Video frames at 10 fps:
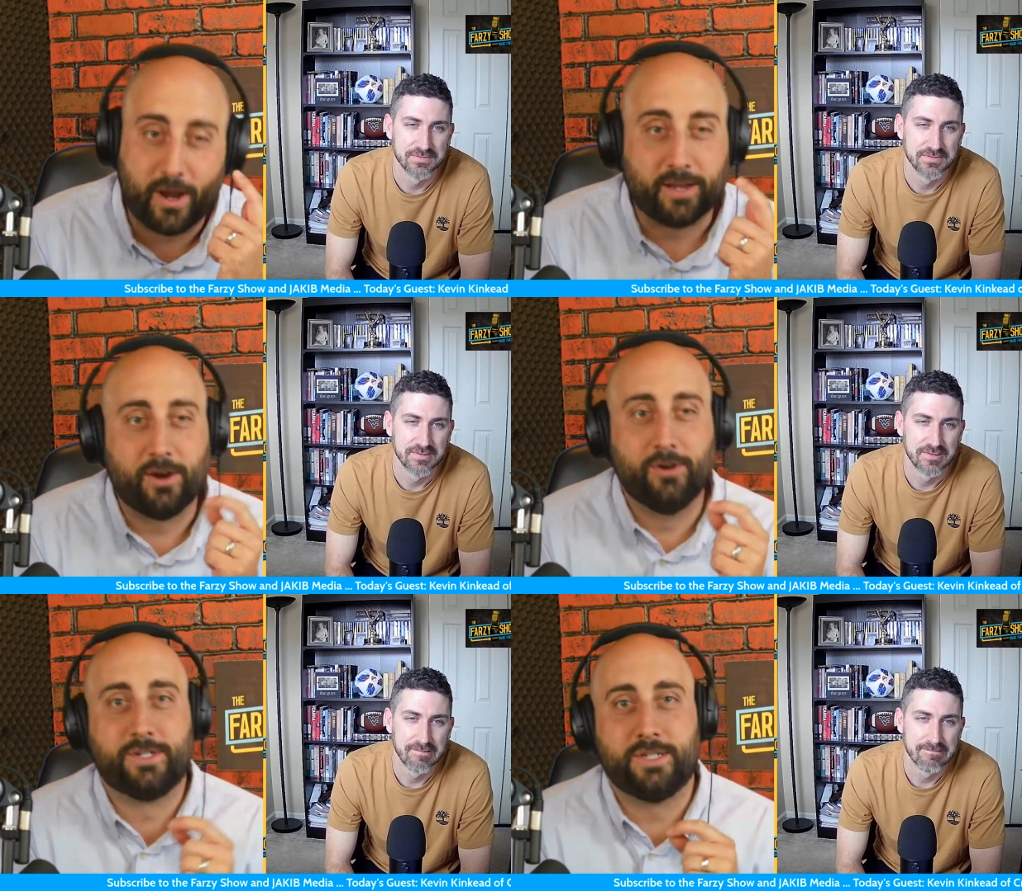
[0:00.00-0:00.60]
Speaker 1: Wright
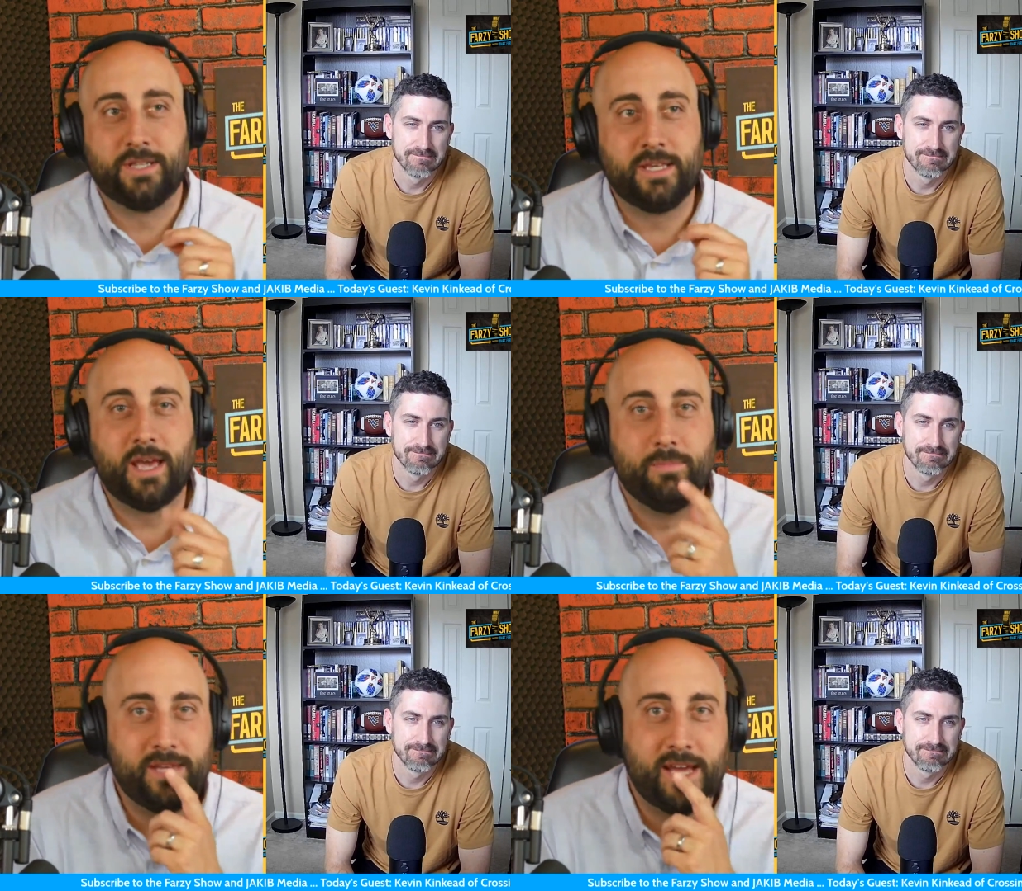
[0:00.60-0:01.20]
coaches in the
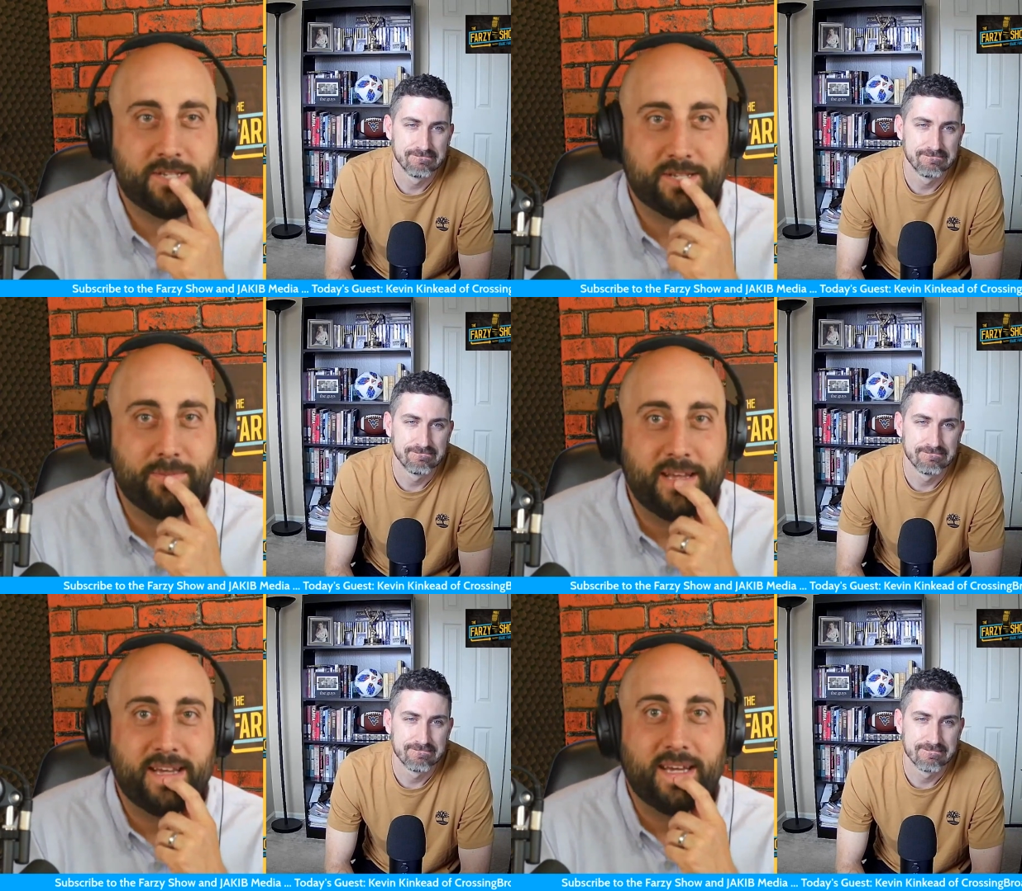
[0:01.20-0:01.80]
N B A
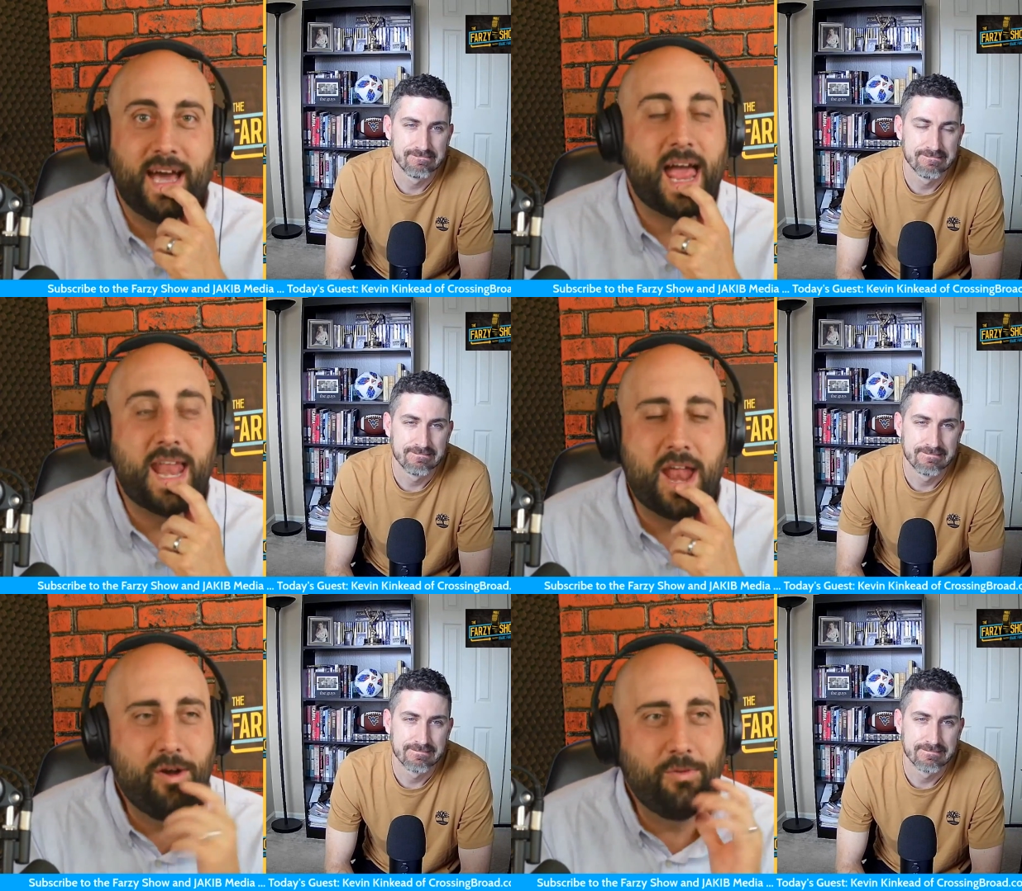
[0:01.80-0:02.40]
someday. I,
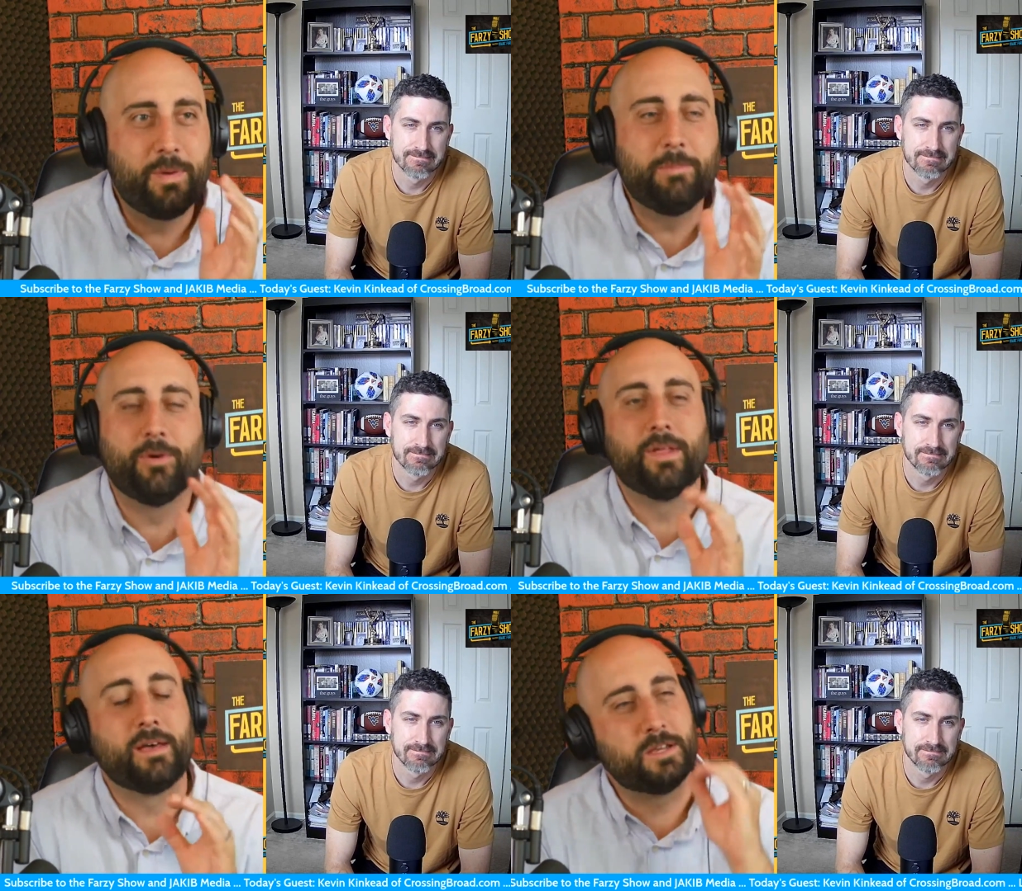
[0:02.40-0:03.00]
I know
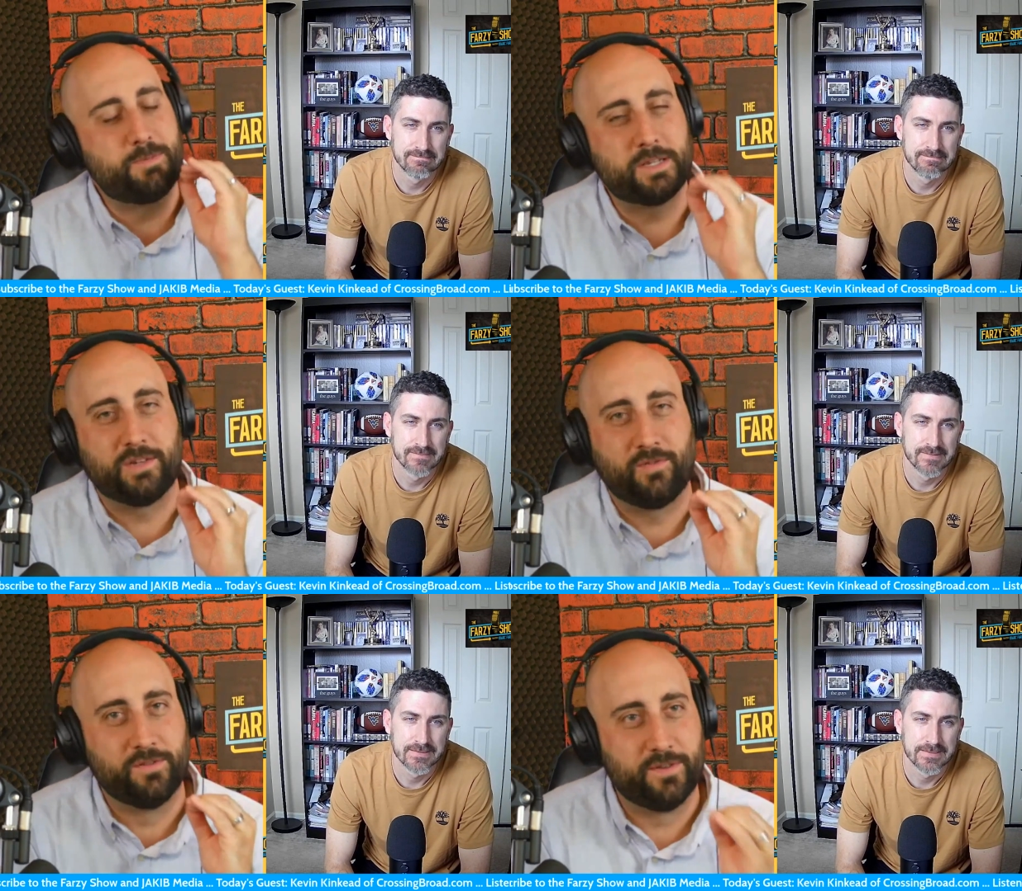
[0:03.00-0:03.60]
people like,
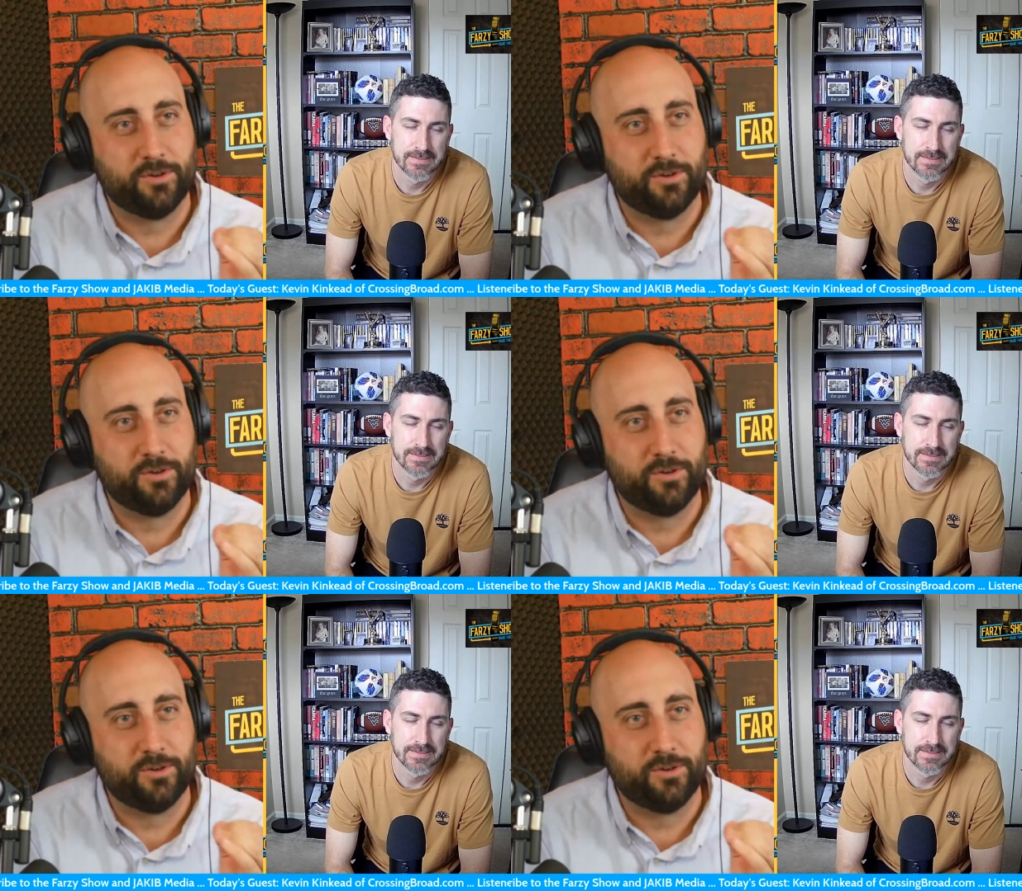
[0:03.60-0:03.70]
especially from the